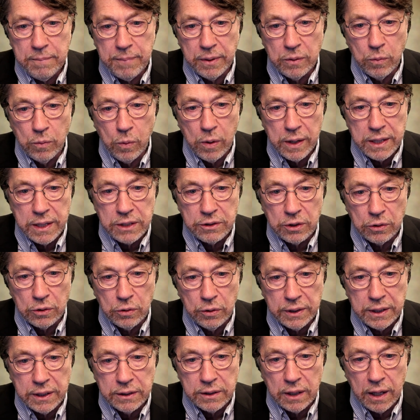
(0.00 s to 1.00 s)
Been wanting to
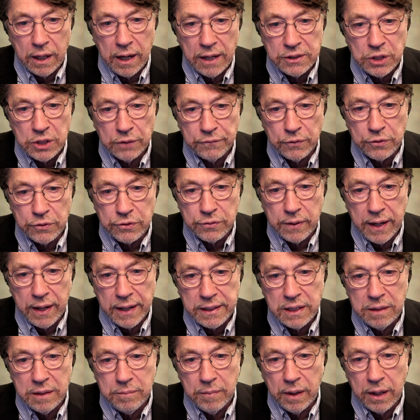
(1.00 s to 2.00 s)
look into Logic for
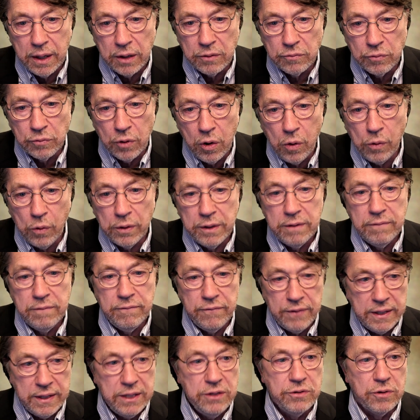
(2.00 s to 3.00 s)
tracking my Roland
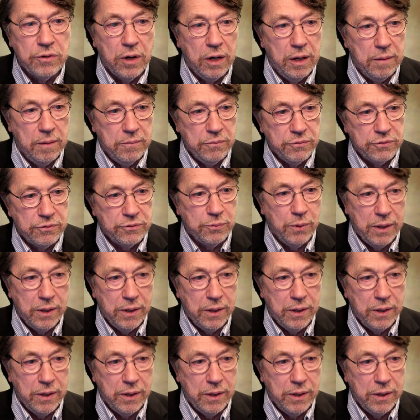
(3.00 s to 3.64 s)
V drums.